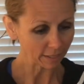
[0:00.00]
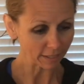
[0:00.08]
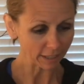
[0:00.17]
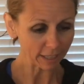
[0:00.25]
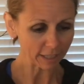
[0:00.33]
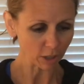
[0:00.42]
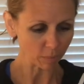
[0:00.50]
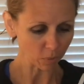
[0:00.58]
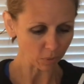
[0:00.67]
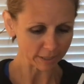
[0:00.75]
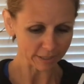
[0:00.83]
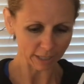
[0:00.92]
Then the
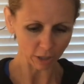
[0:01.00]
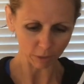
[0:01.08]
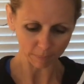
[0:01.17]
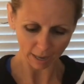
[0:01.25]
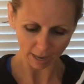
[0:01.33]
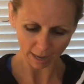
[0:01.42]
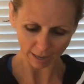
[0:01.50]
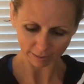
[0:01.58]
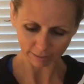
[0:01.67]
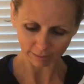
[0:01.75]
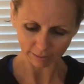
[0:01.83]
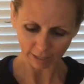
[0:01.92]
boy said goodbye
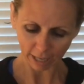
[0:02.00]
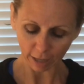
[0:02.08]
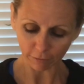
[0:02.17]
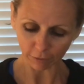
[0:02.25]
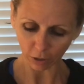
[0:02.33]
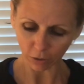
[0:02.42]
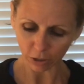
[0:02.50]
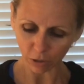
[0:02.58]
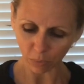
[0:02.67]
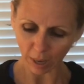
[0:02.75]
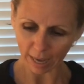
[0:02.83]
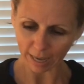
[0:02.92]
and floated
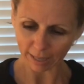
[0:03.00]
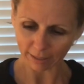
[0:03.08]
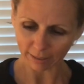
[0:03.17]
away.